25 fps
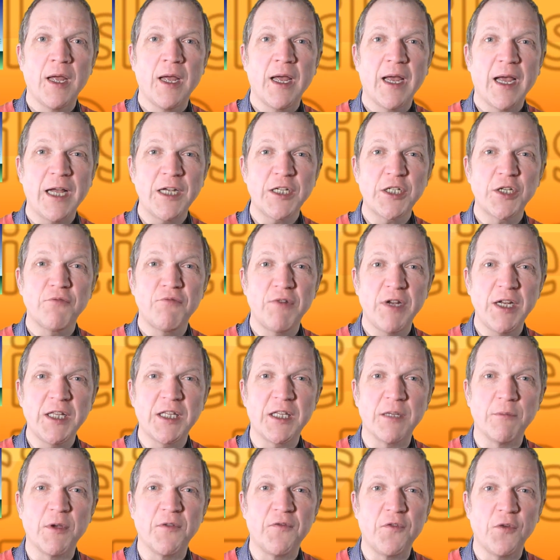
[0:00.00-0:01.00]
and to read
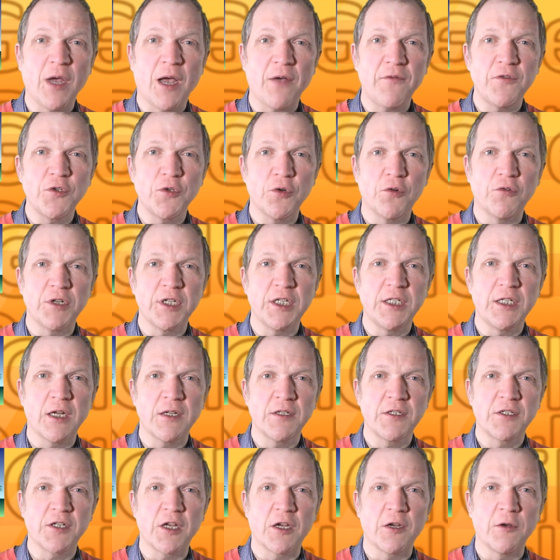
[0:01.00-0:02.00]
them if you haven't already
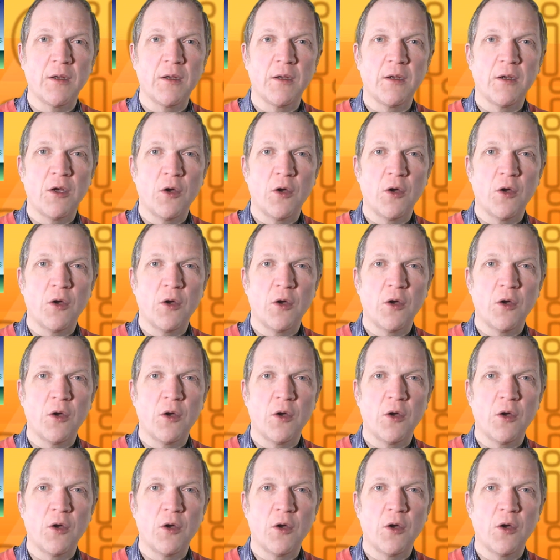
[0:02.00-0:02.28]
done so.